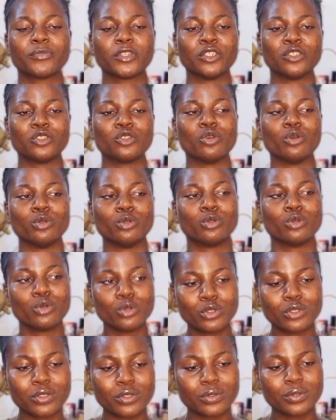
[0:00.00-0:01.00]

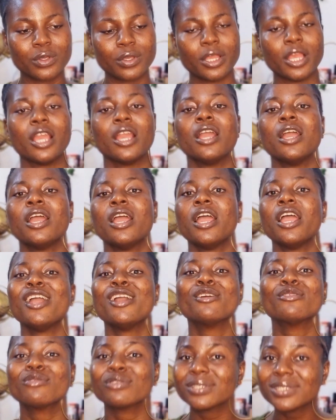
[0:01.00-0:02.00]
introduce
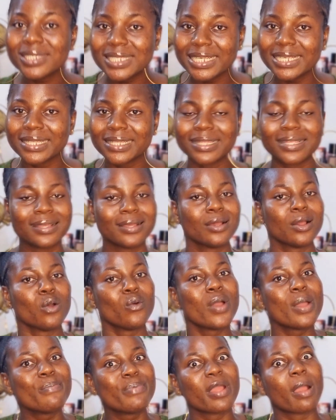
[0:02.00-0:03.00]
a routine
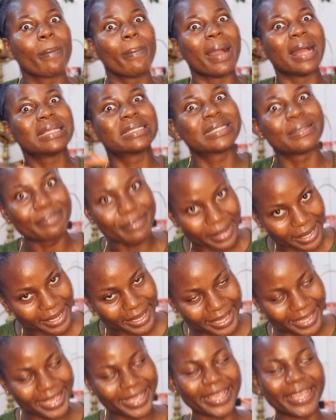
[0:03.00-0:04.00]
where big passed
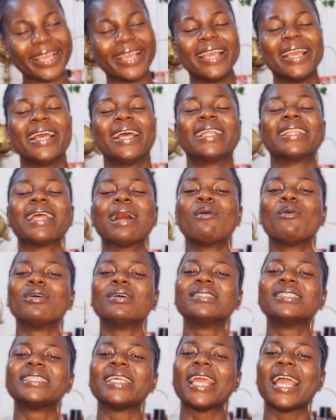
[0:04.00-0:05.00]
me. That
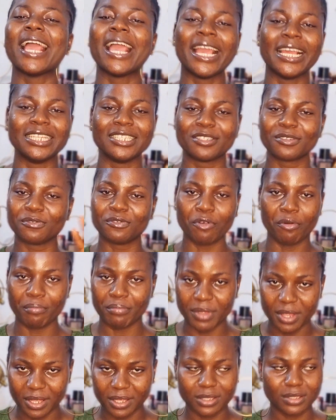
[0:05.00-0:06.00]
was the end for
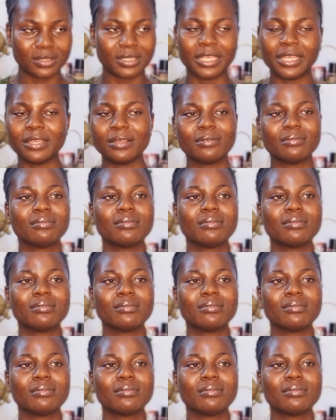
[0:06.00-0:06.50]
me. The